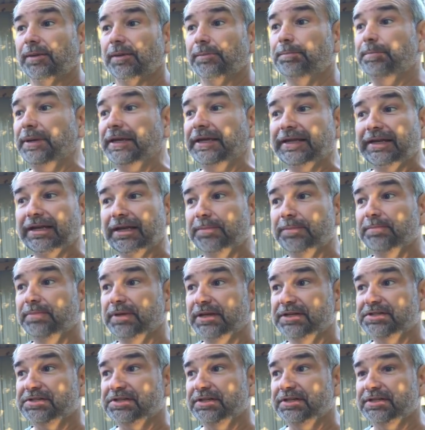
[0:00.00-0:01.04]
being in
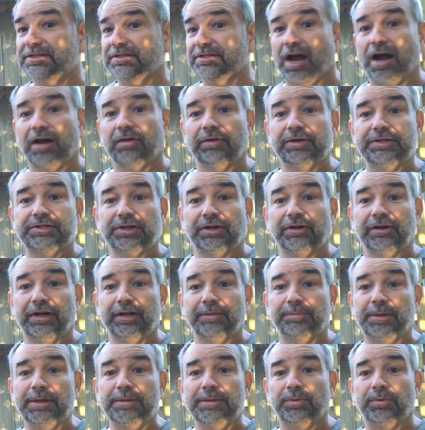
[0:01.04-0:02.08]
business not
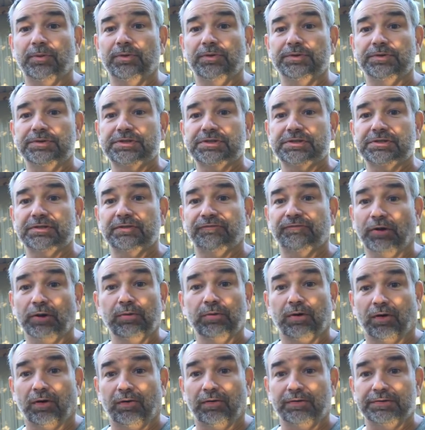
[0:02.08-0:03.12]
returning people's phone
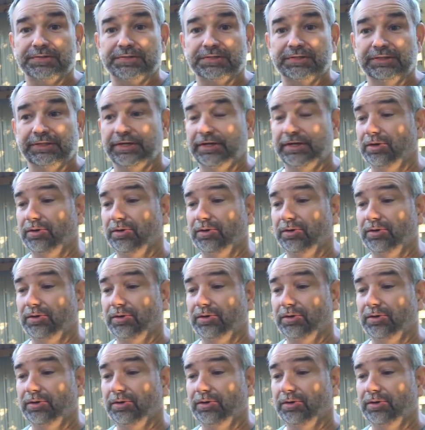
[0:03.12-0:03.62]
calls, you know,